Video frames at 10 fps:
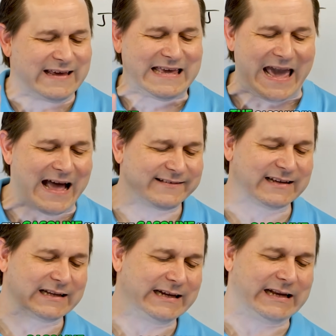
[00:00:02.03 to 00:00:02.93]
The
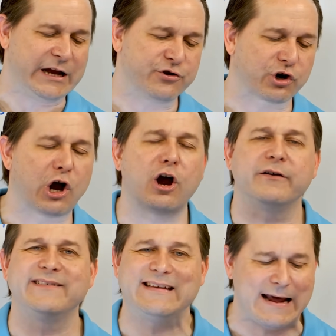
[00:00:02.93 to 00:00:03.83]
gasoline in your
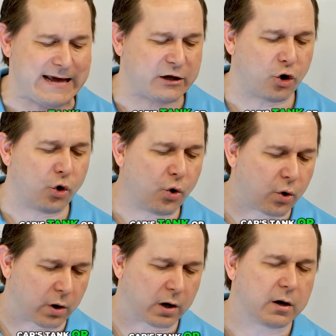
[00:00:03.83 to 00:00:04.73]
car's tank
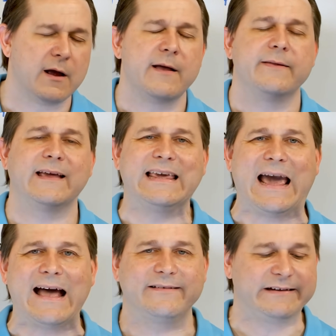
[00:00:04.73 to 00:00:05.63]
or the
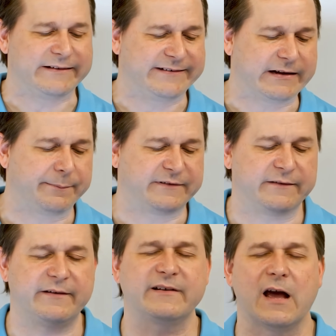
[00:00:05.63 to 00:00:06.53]
gaseous
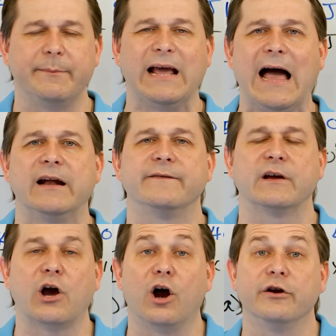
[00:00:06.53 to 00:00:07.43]
substances coming out of
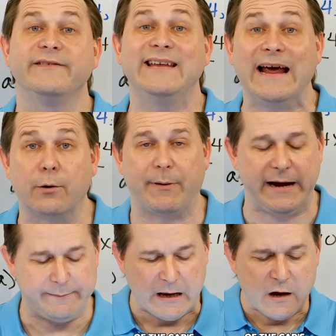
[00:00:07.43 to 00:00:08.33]
the car's
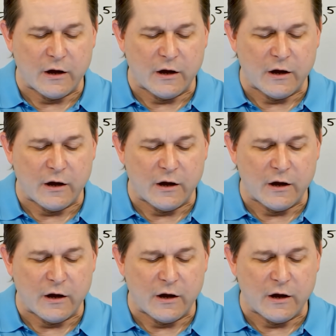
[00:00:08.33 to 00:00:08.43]
tailpipe?